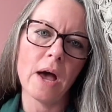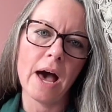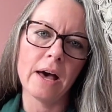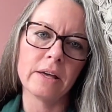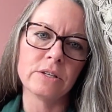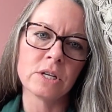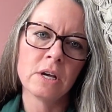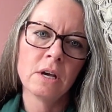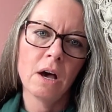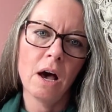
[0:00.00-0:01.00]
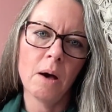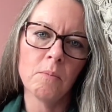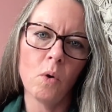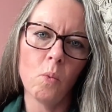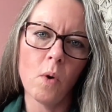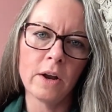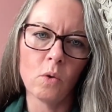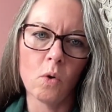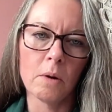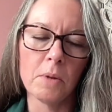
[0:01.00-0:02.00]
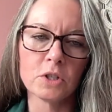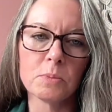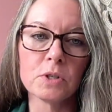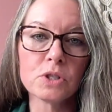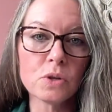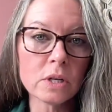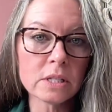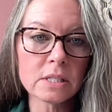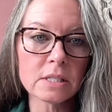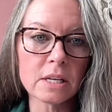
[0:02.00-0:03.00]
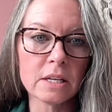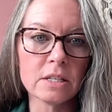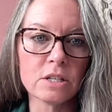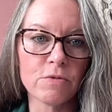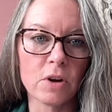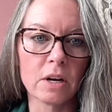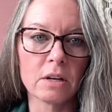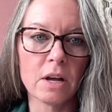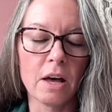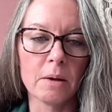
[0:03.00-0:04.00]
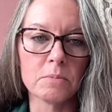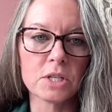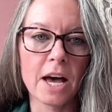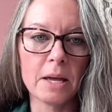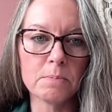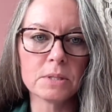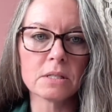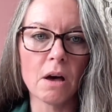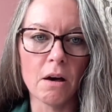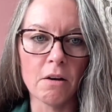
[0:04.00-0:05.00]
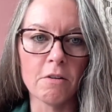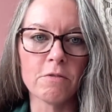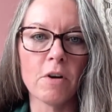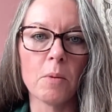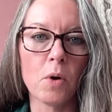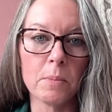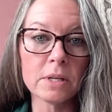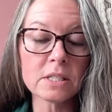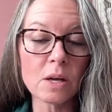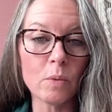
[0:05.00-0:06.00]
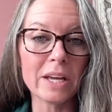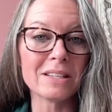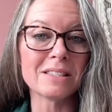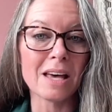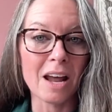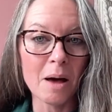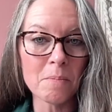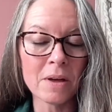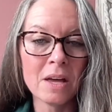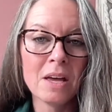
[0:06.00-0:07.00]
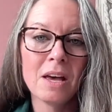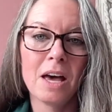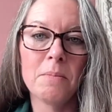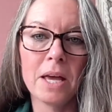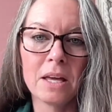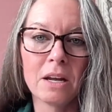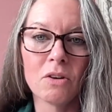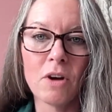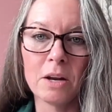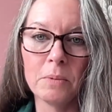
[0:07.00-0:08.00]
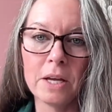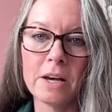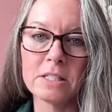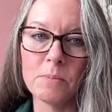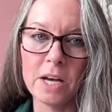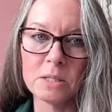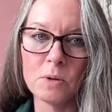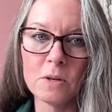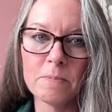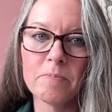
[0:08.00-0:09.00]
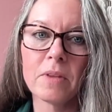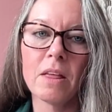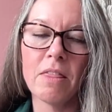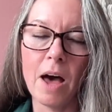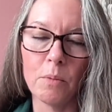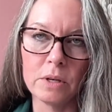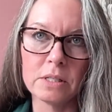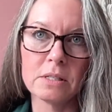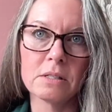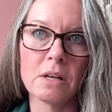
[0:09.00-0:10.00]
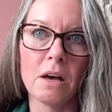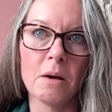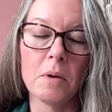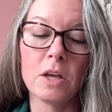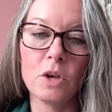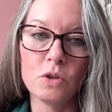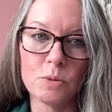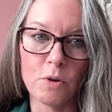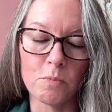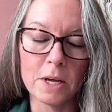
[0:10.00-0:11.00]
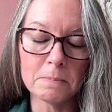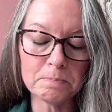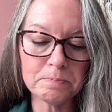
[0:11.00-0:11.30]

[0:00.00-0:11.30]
add one or multiple students in different types of appointments that we could set up and make it incredibly customizable. That was a huge improvement.